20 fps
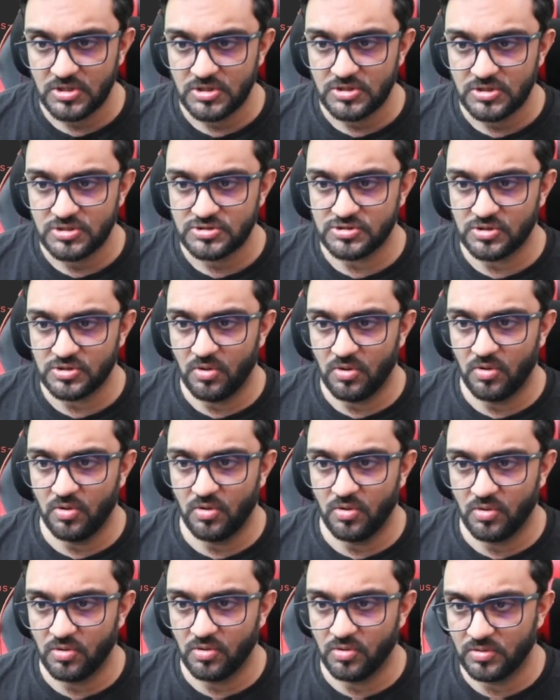
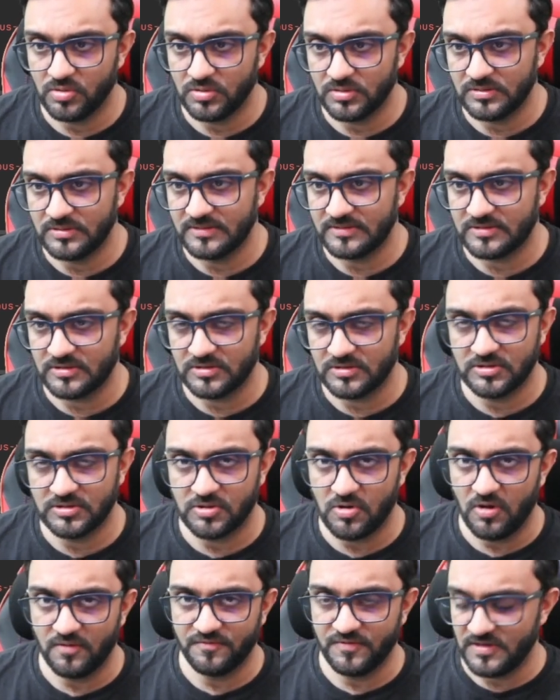so the the
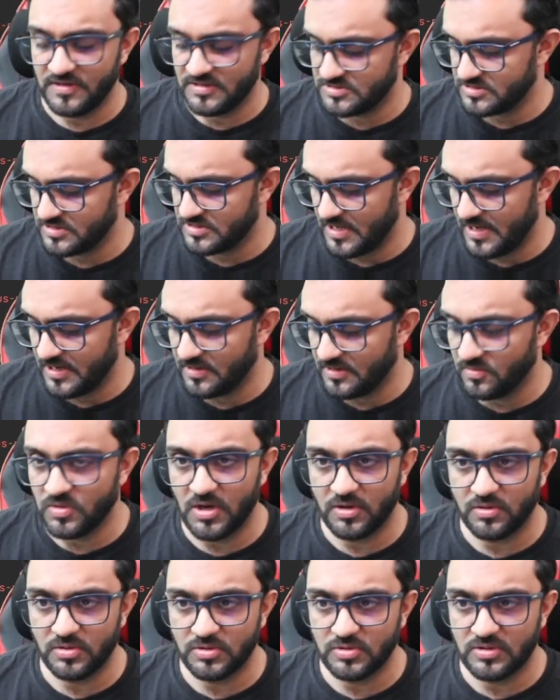confidence and we are
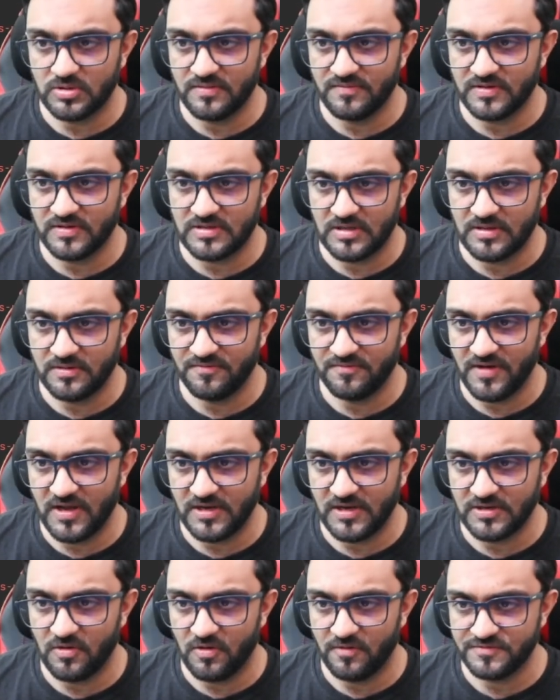going to give it a
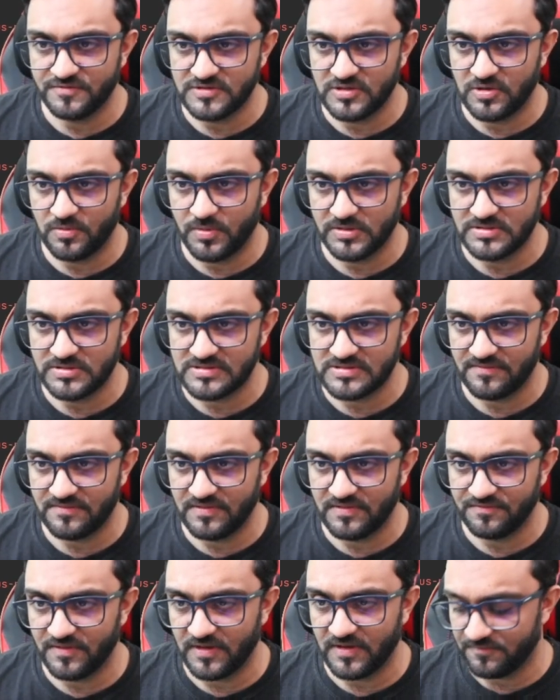value of
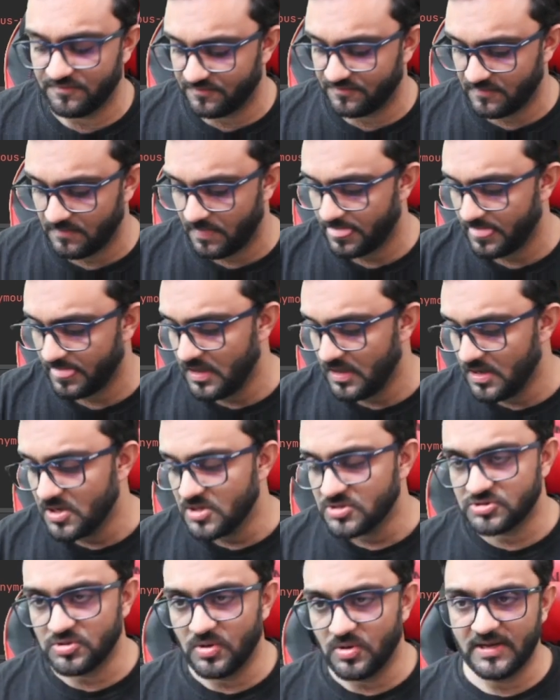0.75
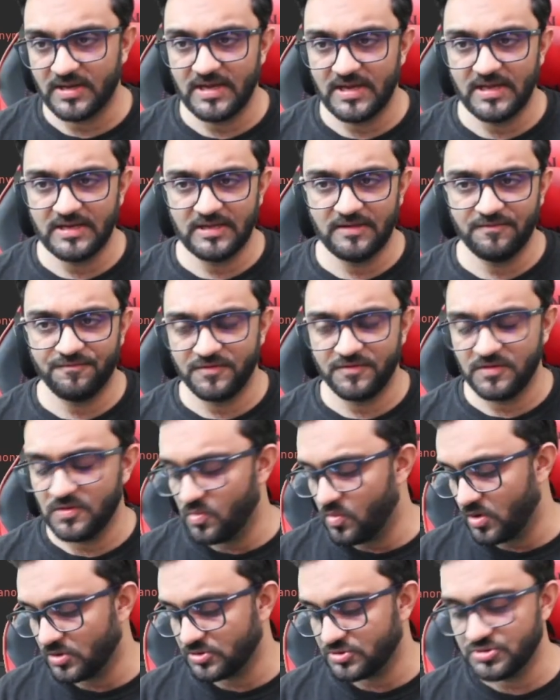so again if you
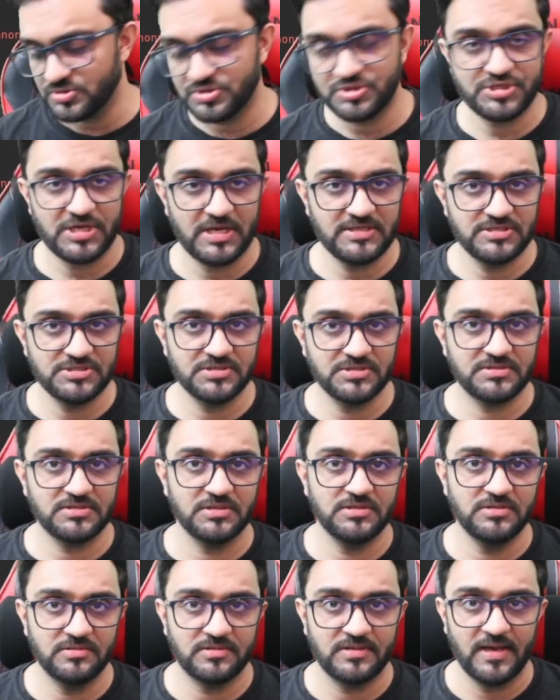want to change it
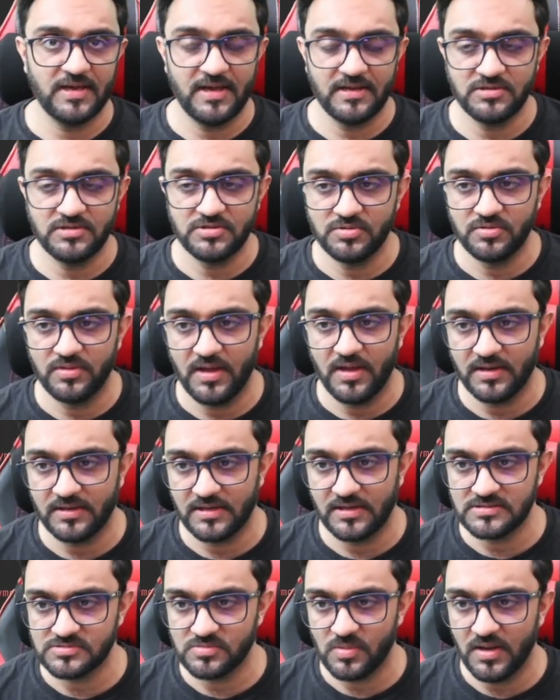you can do that
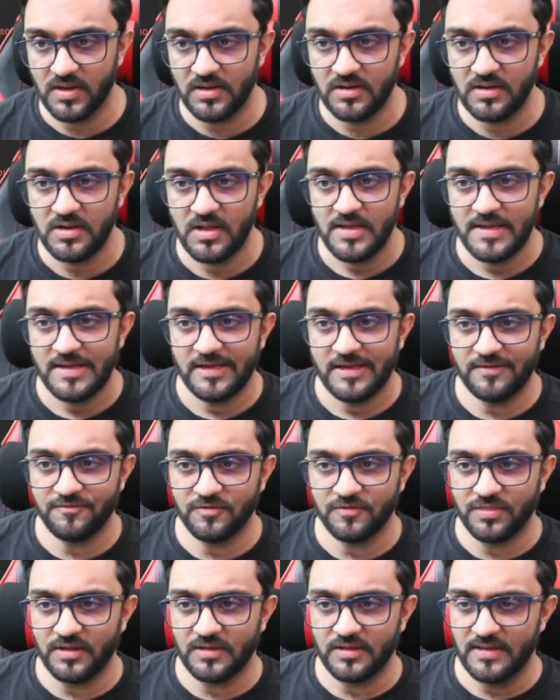as well if you
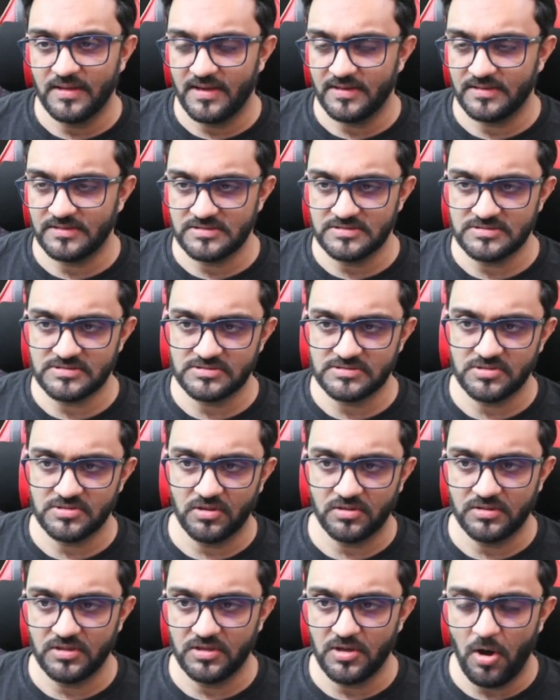think that this is
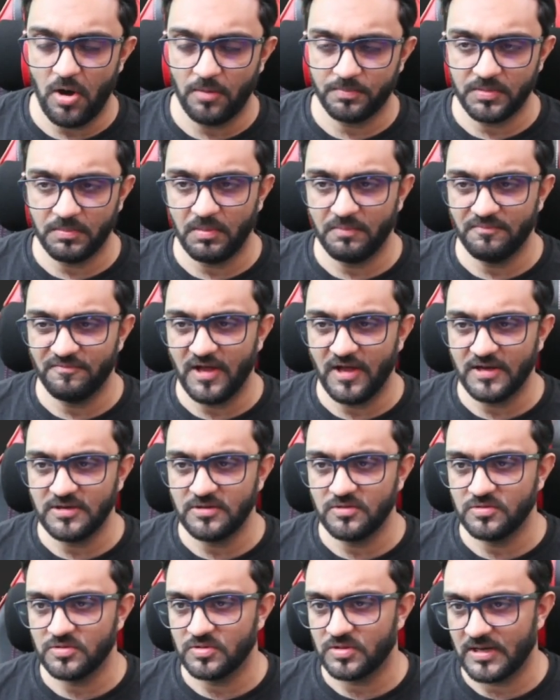not the optimum value
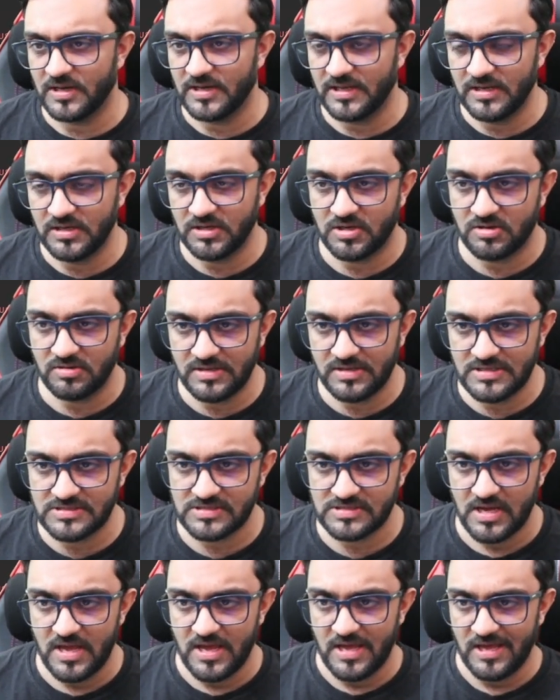you can increase
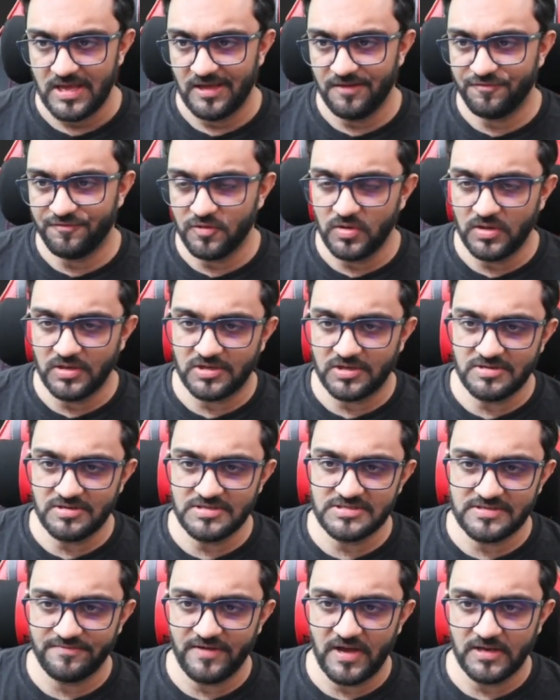if you increase
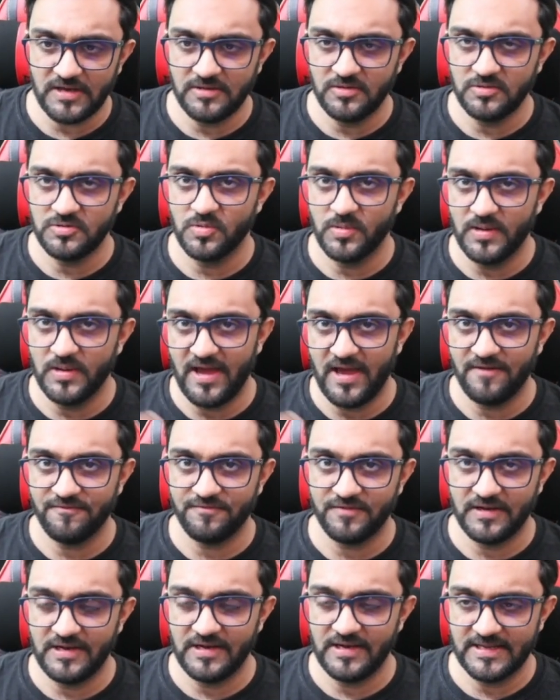the value you will have
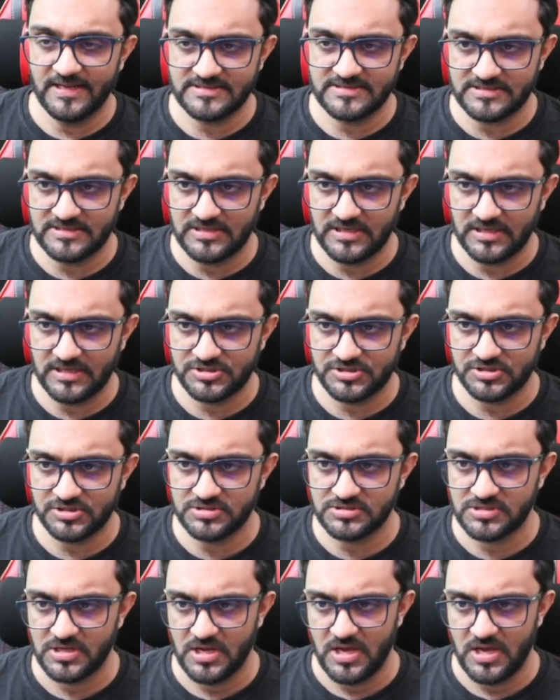less detections